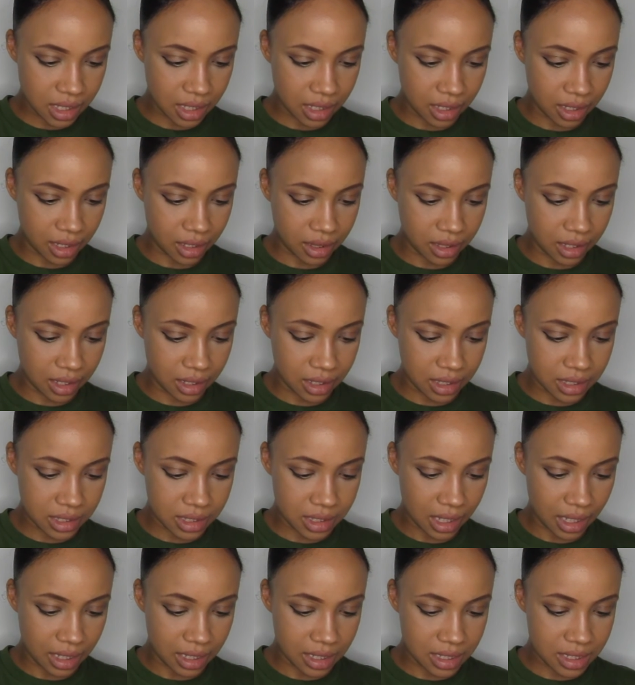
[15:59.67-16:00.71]
I think this is
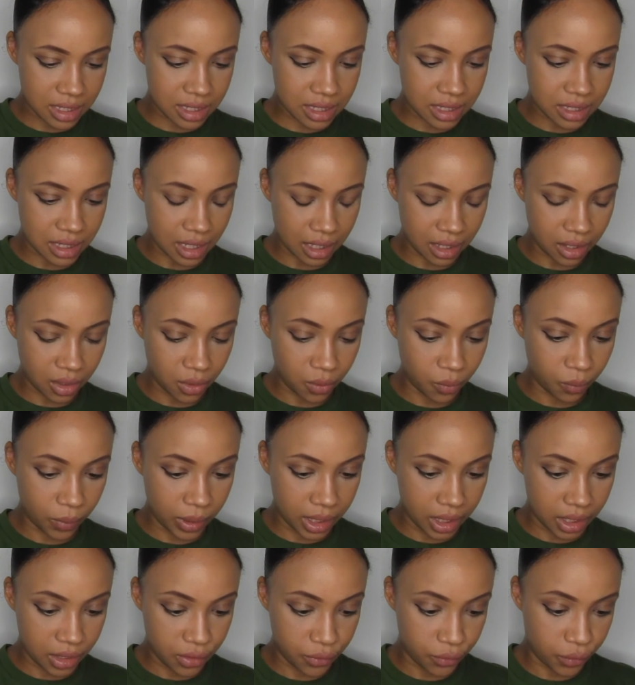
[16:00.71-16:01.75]
like the second
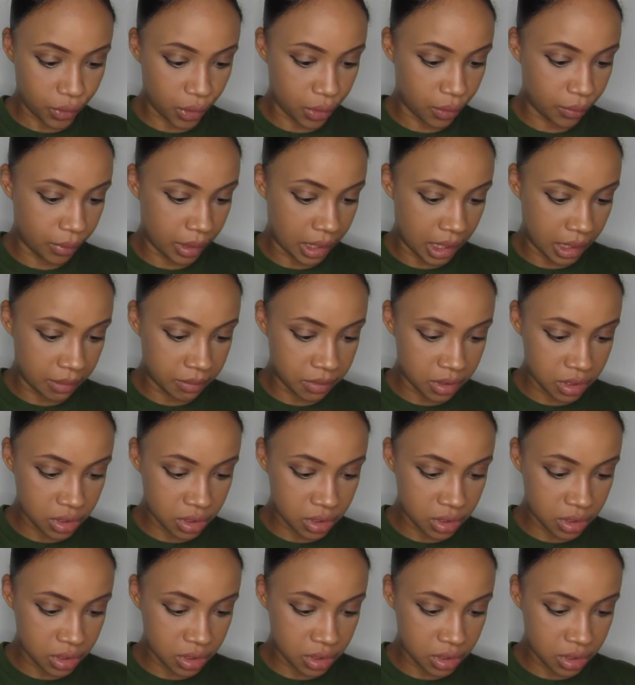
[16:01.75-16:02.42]
week in a row where I'm